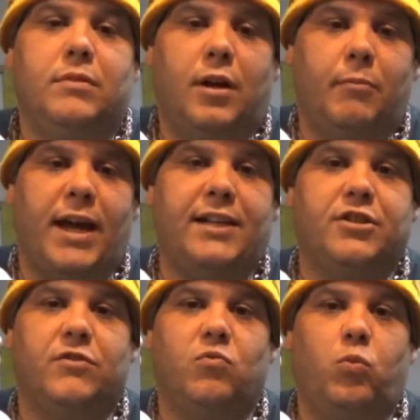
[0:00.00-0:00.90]

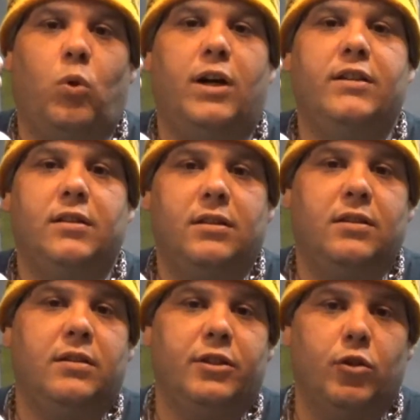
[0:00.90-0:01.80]
Imagine what
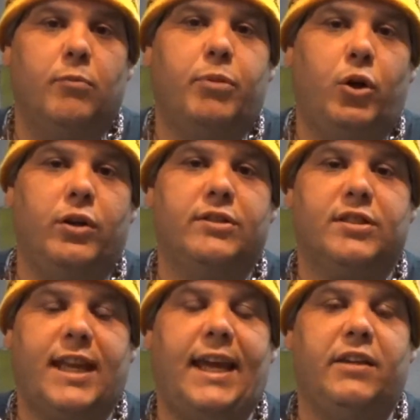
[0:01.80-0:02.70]
your opponents
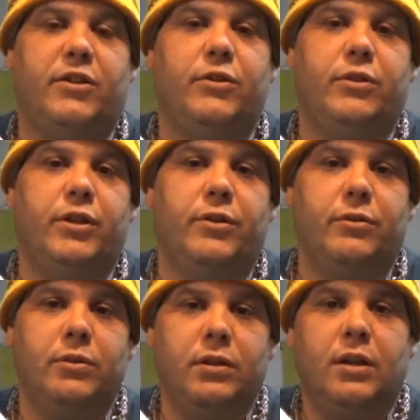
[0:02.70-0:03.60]
can do to
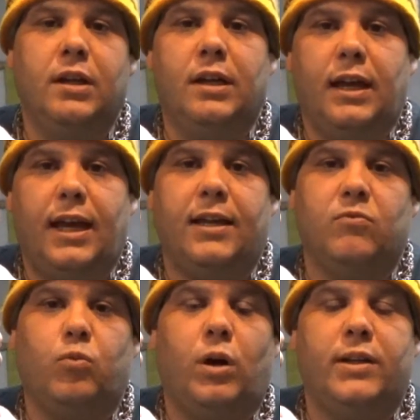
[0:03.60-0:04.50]
you
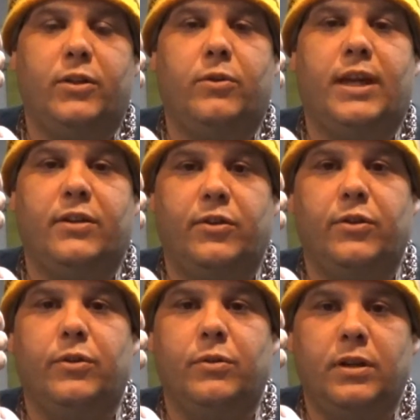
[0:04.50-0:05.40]
and what you can
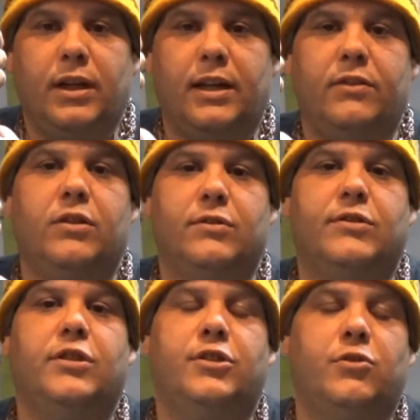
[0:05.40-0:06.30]
do in
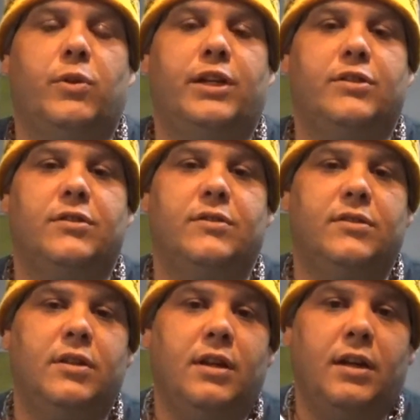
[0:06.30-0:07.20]
those
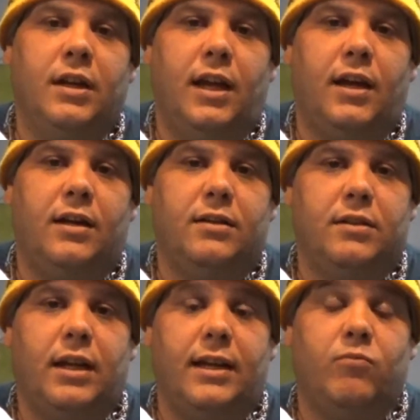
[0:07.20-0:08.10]
situations.
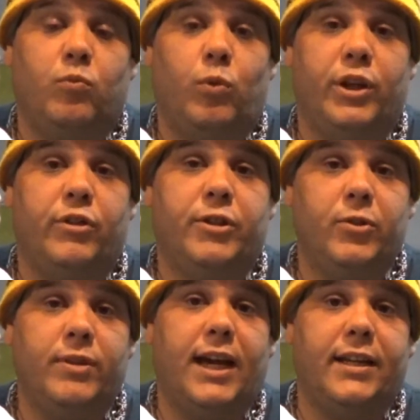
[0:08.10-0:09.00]
And when you
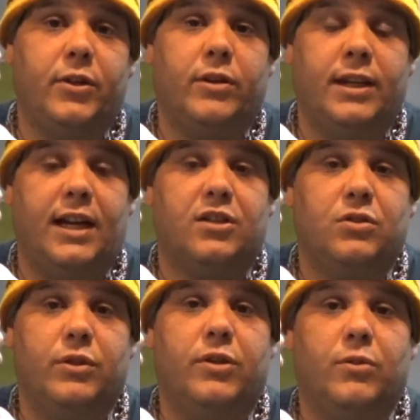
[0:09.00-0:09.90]
do that, you can
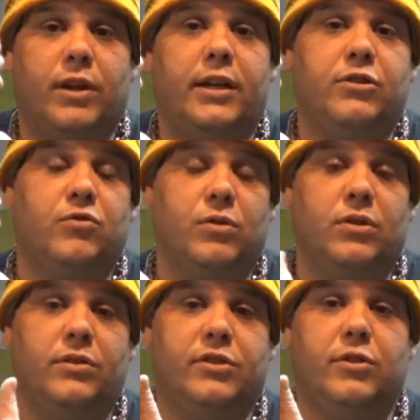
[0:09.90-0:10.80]
actually create
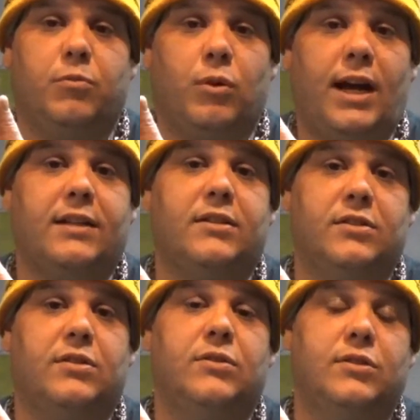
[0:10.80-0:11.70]
drills to
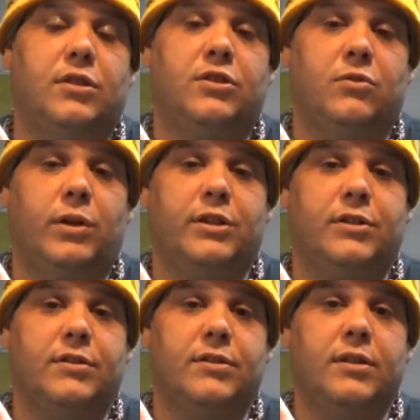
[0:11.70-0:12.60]
practice those
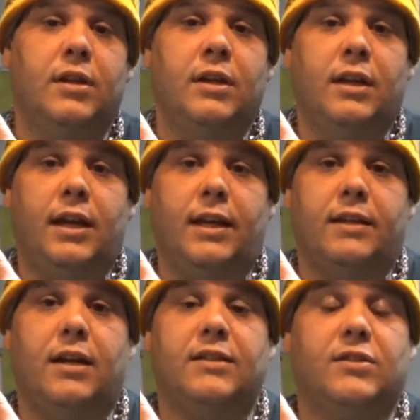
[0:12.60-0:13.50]
situations,
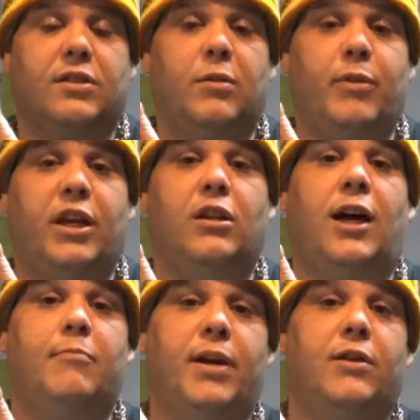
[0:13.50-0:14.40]
and it's going to be a
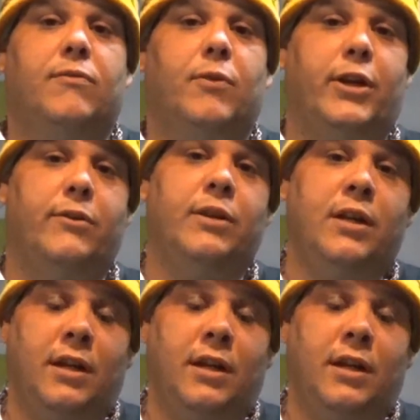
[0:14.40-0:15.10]
lot better for you.